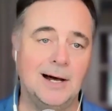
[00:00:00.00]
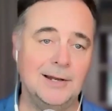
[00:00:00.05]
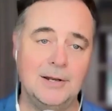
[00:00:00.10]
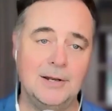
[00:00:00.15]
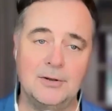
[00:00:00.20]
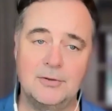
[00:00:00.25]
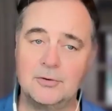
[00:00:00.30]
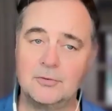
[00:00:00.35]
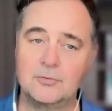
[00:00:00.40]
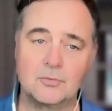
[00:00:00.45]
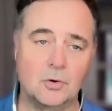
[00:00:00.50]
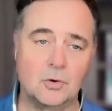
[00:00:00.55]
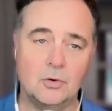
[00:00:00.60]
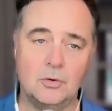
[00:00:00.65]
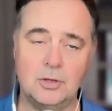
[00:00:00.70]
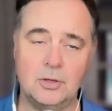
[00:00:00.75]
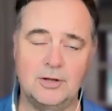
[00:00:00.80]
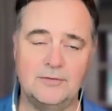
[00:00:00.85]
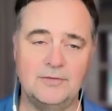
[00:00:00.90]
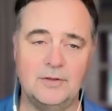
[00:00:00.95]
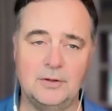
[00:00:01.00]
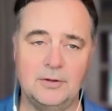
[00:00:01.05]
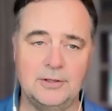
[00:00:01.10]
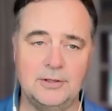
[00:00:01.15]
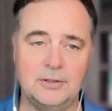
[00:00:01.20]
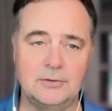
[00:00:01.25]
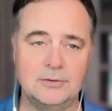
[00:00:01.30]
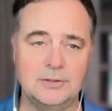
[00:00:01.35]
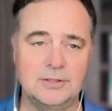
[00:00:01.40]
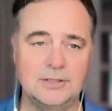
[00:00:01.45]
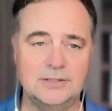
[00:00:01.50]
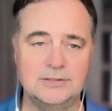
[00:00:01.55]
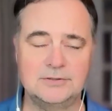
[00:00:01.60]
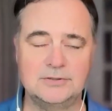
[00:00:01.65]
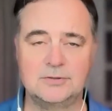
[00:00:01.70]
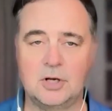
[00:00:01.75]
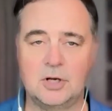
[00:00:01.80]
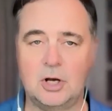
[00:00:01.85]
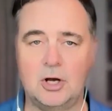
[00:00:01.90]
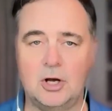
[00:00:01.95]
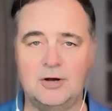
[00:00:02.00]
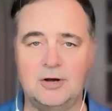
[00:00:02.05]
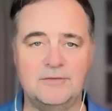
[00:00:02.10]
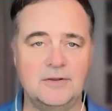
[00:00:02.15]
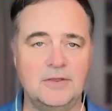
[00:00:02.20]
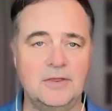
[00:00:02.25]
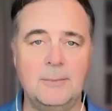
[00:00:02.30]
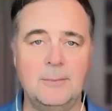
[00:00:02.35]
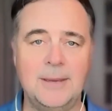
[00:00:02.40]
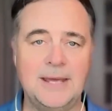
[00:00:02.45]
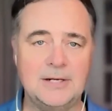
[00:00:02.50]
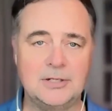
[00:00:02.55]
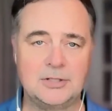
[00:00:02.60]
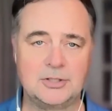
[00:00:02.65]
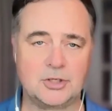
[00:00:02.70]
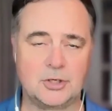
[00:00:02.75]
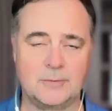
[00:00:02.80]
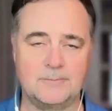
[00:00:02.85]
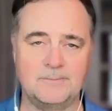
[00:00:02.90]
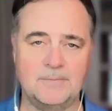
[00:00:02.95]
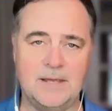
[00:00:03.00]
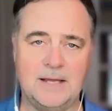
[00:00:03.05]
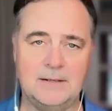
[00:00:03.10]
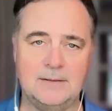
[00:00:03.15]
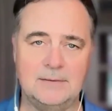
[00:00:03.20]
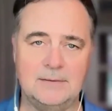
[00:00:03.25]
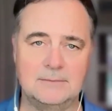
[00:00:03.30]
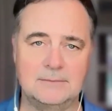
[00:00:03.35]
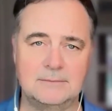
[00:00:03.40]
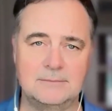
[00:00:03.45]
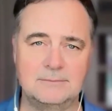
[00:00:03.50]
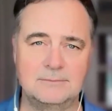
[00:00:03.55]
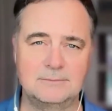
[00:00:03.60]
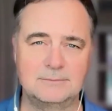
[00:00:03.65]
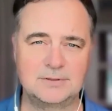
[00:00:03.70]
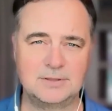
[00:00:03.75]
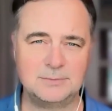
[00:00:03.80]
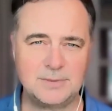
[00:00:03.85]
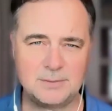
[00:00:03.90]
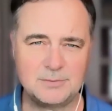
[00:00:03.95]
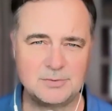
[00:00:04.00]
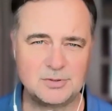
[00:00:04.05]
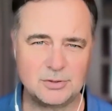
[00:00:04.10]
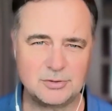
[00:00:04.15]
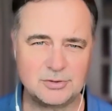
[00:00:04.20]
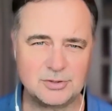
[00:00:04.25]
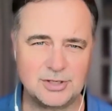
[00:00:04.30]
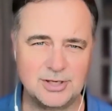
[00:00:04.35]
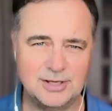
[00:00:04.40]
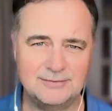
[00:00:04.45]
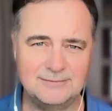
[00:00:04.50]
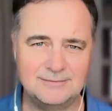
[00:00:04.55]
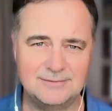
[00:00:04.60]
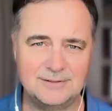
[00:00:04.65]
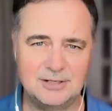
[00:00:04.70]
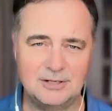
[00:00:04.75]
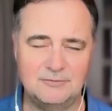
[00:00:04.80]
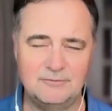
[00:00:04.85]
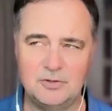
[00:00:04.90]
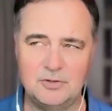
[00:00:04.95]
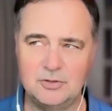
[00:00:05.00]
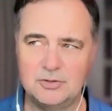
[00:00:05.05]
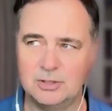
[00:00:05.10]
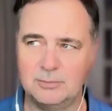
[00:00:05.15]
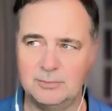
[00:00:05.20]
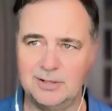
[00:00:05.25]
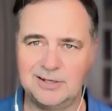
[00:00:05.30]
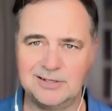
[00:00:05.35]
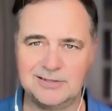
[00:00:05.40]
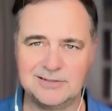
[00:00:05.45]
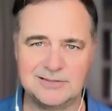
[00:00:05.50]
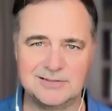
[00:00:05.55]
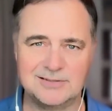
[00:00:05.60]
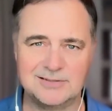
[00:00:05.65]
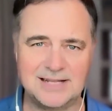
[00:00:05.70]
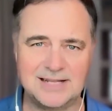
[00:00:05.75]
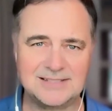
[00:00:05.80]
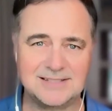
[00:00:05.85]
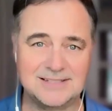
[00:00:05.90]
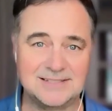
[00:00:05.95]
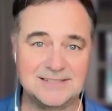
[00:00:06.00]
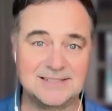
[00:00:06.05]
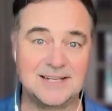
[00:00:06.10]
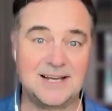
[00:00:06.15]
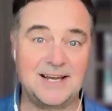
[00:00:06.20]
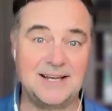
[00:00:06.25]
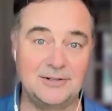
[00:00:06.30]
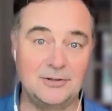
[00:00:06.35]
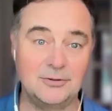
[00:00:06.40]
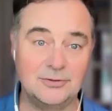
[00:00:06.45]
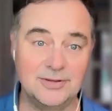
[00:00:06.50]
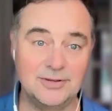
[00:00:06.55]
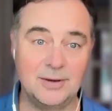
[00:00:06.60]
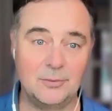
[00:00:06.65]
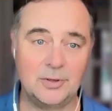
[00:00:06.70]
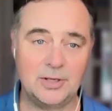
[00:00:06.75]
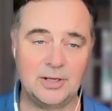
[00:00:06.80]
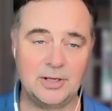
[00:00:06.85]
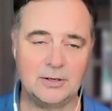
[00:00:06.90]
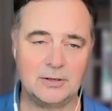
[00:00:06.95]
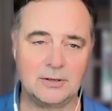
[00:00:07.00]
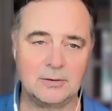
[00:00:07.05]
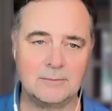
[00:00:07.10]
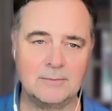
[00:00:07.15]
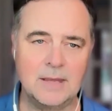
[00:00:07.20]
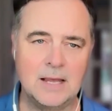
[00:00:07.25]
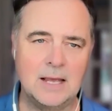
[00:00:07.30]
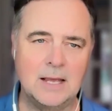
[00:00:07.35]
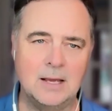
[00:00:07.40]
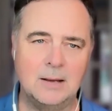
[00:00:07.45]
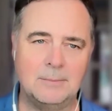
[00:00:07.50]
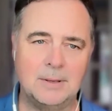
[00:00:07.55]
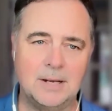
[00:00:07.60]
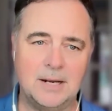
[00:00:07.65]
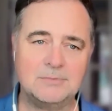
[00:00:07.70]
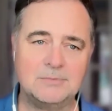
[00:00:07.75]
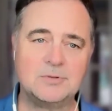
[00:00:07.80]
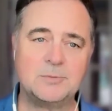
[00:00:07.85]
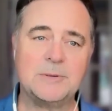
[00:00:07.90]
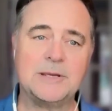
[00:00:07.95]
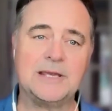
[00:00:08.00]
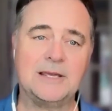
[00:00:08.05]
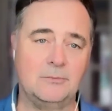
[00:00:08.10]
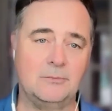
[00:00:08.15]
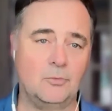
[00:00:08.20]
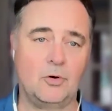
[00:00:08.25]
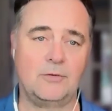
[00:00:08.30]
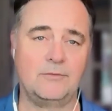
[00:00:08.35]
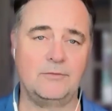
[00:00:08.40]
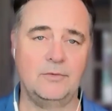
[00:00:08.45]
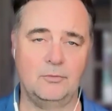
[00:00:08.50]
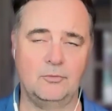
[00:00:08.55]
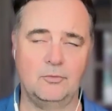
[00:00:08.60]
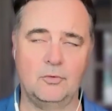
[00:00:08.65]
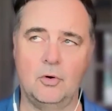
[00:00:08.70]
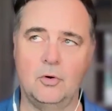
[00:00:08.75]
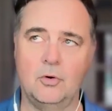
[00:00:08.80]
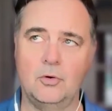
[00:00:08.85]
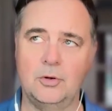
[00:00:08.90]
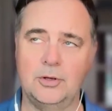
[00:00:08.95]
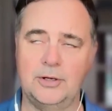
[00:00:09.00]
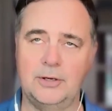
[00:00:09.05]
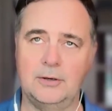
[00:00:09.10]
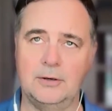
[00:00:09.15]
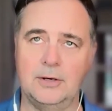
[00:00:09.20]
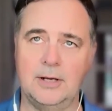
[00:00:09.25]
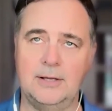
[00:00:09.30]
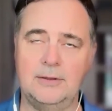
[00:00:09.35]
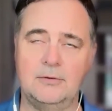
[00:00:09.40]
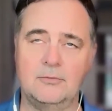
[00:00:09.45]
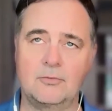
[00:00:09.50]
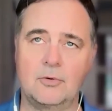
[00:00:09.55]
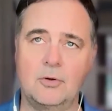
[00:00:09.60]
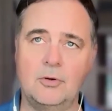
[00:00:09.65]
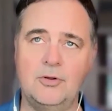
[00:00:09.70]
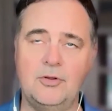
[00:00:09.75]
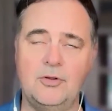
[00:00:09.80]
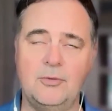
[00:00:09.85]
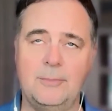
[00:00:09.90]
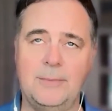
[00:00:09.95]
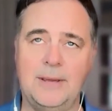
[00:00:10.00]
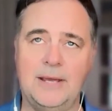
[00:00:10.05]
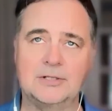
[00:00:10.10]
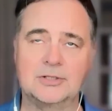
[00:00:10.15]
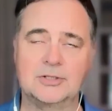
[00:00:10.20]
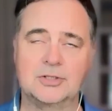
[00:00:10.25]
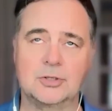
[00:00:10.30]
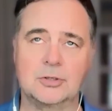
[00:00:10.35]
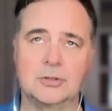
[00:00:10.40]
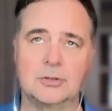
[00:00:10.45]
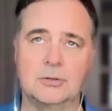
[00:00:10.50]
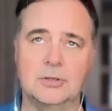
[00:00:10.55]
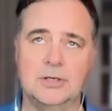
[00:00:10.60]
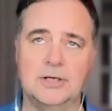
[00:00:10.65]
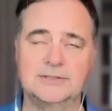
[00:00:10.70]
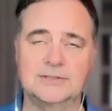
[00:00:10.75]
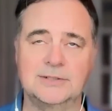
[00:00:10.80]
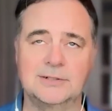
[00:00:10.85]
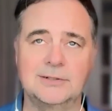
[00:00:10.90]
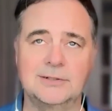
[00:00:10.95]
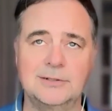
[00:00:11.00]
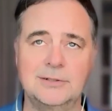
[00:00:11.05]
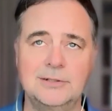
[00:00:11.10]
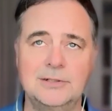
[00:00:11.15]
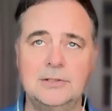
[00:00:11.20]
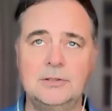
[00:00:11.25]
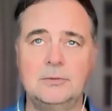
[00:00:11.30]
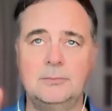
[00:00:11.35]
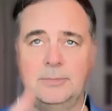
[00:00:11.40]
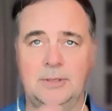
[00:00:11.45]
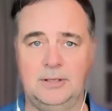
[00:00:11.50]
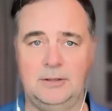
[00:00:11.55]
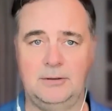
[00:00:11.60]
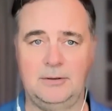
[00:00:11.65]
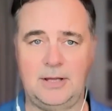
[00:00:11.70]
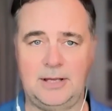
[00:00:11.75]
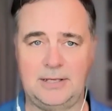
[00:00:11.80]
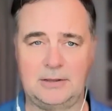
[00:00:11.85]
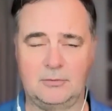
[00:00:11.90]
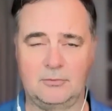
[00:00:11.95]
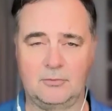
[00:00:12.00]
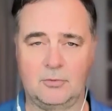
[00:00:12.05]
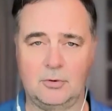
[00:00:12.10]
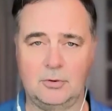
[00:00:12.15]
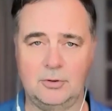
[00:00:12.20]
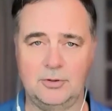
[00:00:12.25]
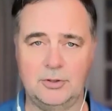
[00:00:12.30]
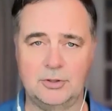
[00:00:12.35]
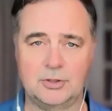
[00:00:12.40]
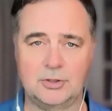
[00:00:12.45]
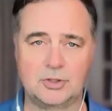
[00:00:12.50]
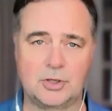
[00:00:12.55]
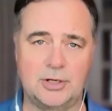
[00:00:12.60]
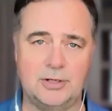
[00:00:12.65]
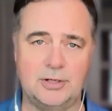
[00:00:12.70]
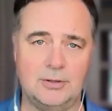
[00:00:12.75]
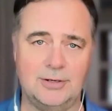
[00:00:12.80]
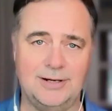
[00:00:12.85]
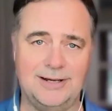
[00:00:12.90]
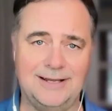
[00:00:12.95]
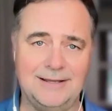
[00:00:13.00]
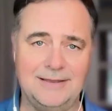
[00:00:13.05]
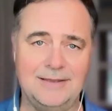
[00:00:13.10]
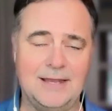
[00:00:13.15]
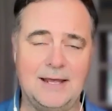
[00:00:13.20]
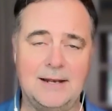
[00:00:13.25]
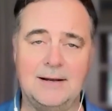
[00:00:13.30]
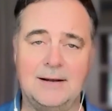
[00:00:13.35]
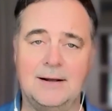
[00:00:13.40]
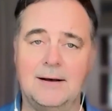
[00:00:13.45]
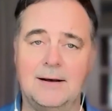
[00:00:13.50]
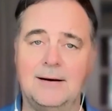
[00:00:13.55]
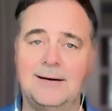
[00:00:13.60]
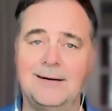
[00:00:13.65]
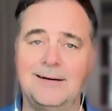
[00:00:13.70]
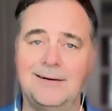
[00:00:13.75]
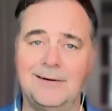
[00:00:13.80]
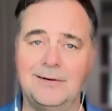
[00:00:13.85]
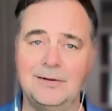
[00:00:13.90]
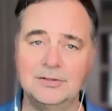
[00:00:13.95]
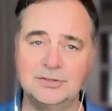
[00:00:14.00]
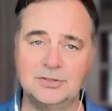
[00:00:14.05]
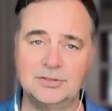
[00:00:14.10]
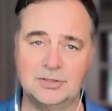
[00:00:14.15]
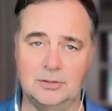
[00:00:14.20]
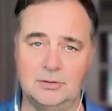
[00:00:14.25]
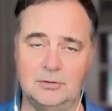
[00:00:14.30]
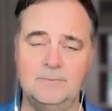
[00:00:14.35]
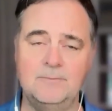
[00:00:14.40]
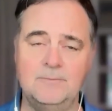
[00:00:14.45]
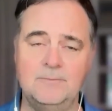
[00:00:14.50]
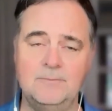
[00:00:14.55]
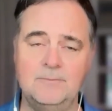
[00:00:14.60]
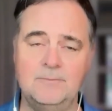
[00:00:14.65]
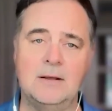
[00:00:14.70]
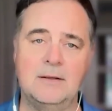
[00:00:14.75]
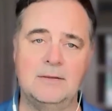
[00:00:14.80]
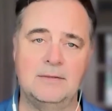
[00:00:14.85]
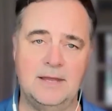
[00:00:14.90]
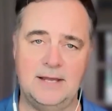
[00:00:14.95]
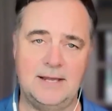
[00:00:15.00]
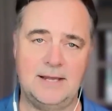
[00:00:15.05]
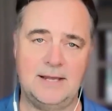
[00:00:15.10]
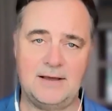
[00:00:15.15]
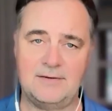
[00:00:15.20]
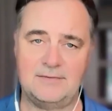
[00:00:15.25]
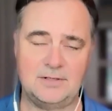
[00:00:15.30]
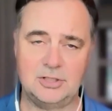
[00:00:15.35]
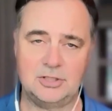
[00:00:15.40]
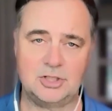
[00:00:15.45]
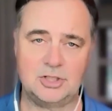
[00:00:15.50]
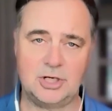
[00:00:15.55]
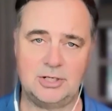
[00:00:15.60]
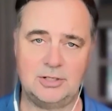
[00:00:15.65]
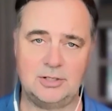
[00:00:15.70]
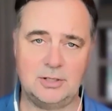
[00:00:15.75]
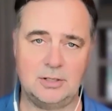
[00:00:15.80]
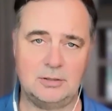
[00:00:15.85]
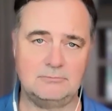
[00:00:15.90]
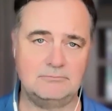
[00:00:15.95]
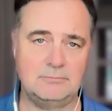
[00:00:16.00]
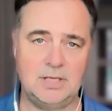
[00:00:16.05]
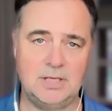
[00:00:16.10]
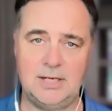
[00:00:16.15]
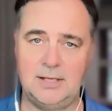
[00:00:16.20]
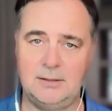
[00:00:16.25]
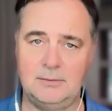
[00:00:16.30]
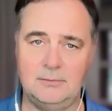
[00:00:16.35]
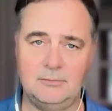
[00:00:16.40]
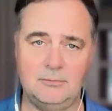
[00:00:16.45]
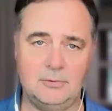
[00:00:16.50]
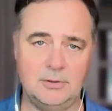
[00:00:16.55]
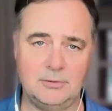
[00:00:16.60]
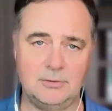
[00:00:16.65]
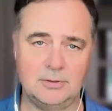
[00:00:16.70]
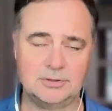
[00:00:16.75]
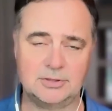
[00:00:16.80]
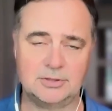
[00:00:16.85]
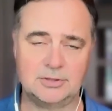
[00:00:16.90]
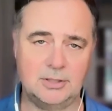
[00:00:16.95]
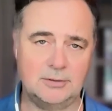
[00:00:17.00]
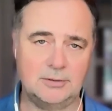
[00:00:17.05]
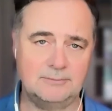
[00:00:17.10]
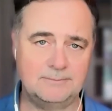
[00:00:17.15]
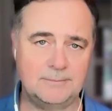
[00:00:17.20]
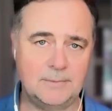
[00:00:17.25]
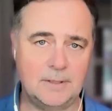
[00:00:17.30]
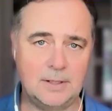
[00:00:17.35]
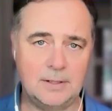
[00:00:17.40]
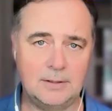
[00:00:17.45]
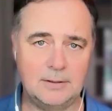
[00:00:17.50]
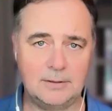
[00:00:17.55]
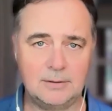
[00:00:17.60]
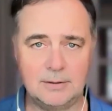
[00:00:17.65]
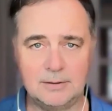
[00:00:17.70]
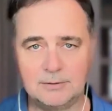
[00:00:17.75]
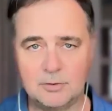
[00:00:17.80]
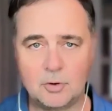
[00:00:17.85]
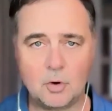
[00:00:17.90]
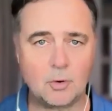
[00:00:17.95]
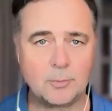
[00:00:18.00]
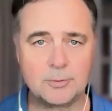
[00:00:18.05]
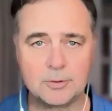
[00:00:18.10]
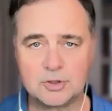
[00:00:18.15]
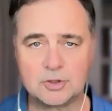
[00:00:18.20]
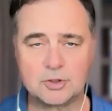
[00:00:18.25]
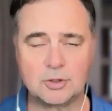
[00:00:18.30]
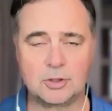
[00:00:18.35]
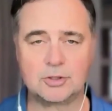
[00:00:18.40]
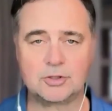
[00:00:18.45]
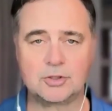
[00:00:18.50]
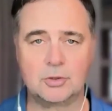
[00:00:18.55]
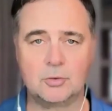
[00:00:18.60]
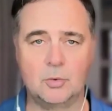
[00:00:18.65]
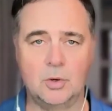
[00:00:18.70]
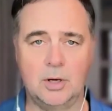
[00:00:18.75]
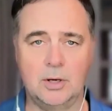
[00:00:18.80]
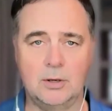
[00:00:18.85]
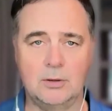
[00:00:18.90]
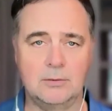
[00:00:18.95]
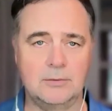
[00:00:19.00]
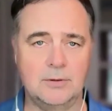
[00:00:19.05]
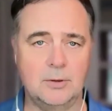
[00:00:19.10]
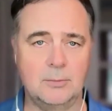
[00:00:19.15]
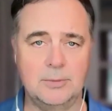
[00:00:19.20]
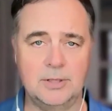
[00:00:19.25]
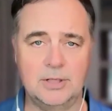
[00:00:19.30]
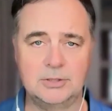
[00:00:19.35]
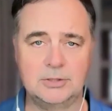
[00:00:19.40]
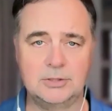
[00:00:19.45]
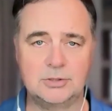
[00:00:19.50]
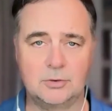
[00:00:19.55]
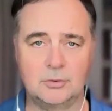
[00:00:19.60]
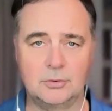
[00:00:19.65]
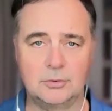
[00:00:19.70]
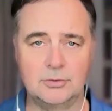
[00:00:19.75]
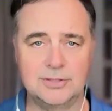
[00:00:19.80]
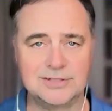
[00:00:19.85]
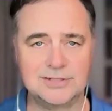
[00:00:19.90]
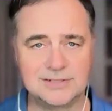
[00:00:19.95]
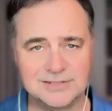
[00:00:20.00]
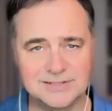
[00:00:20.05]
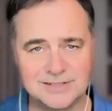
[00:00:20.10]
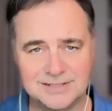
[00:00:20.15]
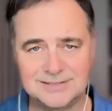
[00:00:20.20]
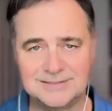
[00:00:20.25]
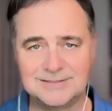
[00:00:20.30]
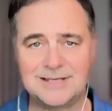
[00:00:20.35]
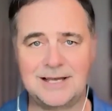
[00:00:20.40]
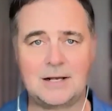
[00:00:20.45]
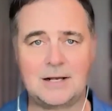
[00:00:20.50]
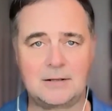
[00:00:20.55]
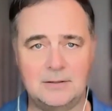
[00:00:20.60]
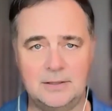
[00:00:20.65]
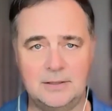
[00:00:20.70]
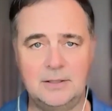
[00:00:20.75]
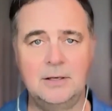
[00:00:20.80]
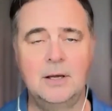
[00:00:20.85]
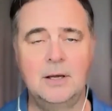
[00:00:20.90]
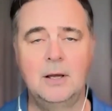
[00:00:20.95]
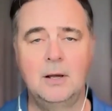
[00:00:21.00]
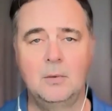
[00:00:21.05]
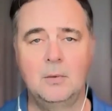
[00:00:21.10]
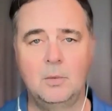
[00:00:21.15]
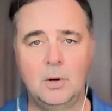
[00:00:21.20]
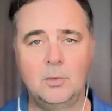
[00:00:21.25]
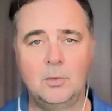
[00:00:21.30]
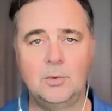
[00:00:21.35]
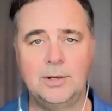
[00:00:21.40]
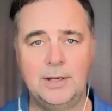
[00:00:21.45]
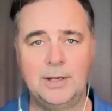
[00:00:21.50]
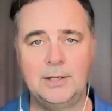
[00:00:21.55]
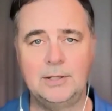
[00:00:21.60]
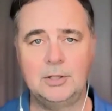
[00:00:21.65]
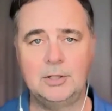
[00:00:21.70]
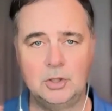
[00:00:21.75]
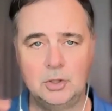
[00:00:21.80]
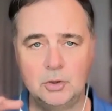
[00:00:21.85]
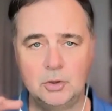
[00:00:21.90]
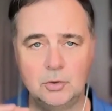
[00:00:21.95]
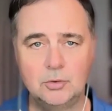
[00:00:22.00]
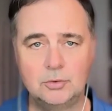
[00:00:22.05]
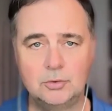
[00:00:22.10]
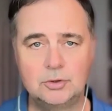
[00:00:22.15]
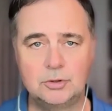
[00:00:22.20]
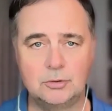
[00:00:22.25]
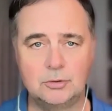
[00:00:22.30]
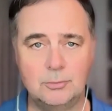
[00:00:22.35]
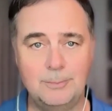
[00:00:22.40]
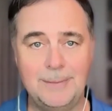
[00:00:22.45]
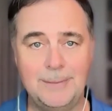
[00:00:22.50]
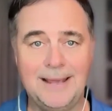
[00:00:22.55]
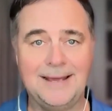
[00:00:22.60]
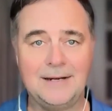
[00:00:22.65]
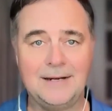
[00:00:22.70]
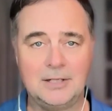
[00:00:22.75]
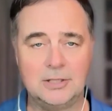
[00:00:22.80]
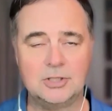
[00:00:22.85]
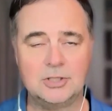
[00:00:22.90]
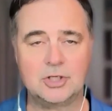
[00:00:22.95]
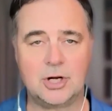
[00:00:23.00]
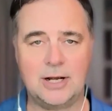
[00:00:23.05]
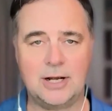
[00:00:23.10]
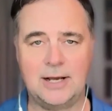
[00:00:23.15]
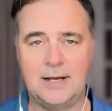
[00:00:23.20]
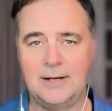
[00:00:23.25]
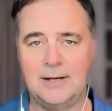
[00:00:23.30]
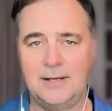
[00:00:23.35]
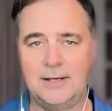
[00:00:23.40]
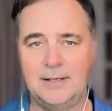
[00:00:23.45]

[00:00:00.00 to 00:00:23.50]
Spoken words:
Another role of the leader is often the manager. And sometimes those get confusing because that's a title that we hear, but I'm speaking more of the role here. And the role of the manager is a little bit like the role of the trainer in that also they have an agenda, meaning whether it's a corporate structure where they're being told this is exactly what we need you to manage at